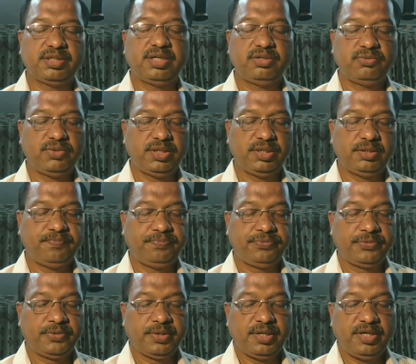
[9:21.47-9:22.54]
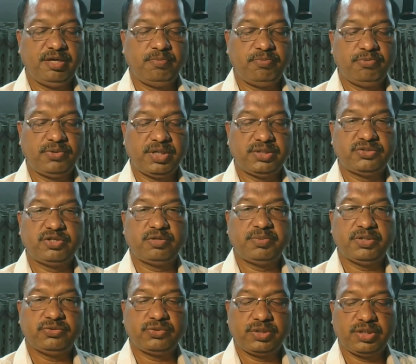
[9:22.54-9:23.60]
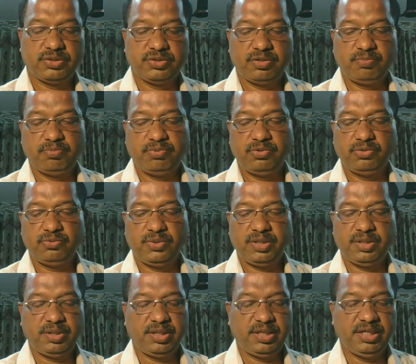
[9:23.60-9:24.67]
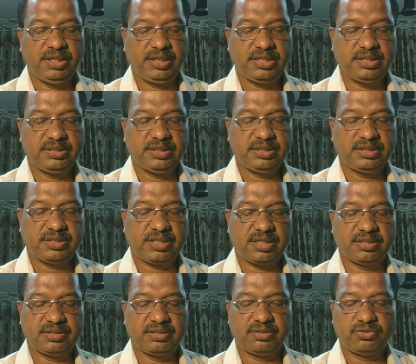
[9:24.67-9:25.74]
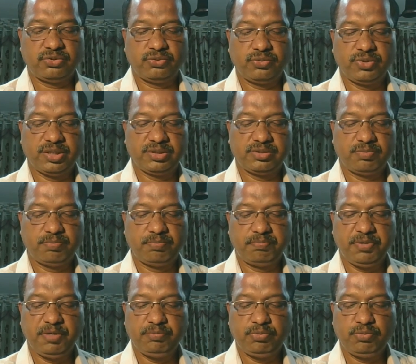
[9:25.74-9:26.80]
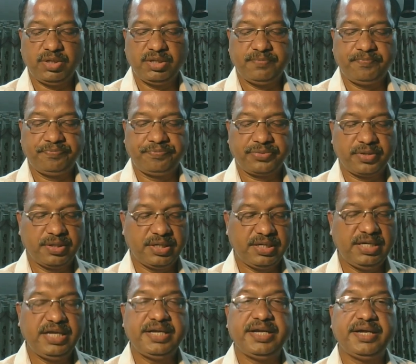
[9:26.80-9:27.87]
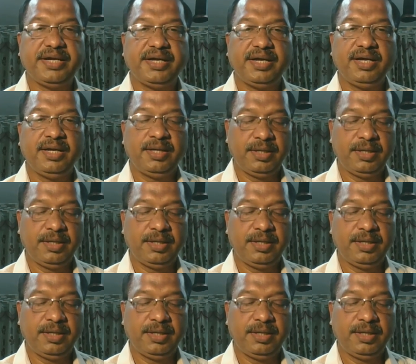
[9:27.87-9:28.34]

third one importance of education, fourth one increasing stress on students, fifth one clean India